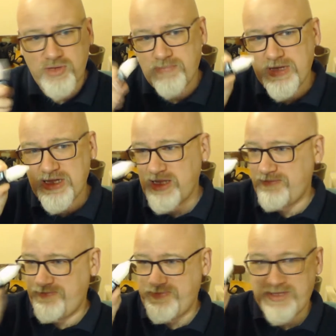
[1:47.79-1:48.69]
So you
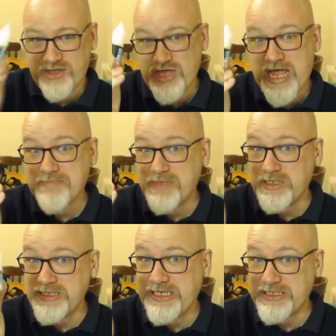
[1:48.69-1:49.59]
basically, your
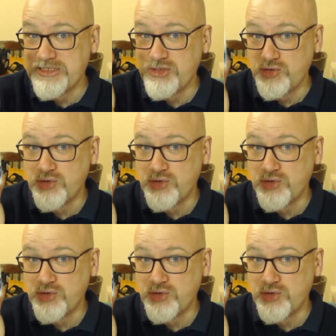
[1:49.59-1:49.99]
10ml nicotine